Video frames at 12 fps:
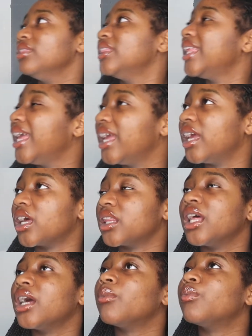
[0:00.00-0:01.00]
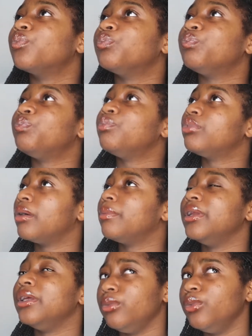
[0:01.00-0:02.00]
thing that
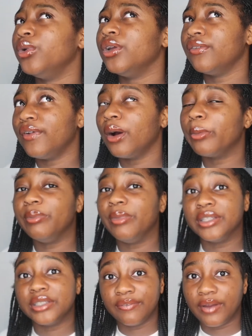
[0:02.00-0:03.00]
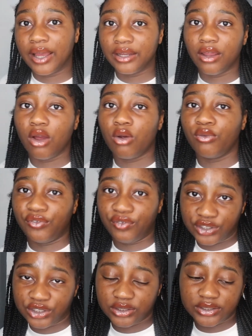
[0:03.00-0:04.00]
probably would have helped me is if I had a
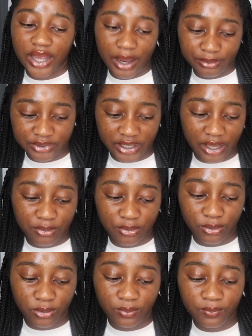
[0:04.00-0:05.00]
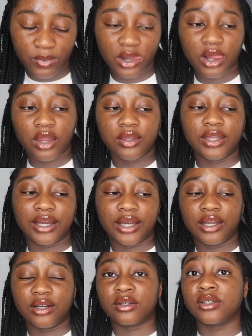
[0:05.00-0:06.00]
revision timetable, that
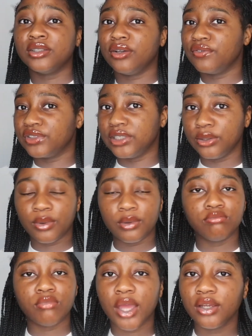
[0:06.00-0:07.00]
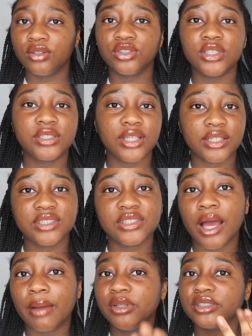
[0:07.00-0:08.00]
kind of, because obviously in your GCSEs,
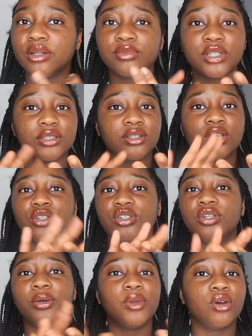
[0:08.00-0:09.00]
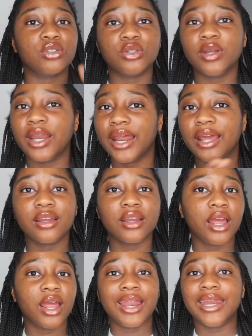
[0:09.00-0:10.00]
how many subjects are you doing? You're doing like
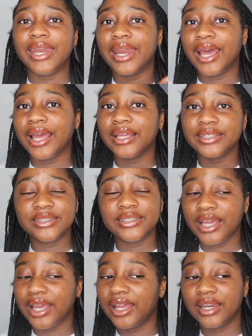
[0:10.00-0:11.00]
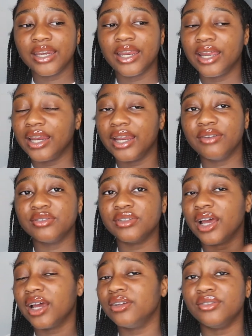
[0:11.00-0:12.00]
9, 10, 11.
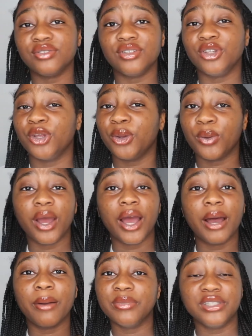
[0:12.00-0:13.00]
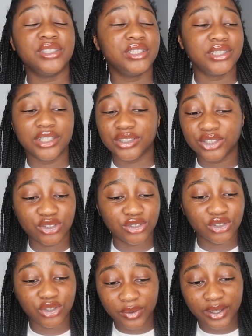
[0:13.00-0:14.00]
I don't even know how many GCSEs you're
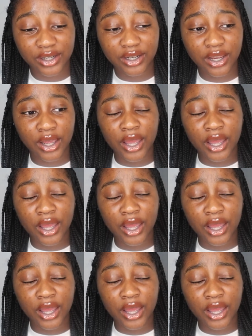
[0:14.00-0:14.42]
doing.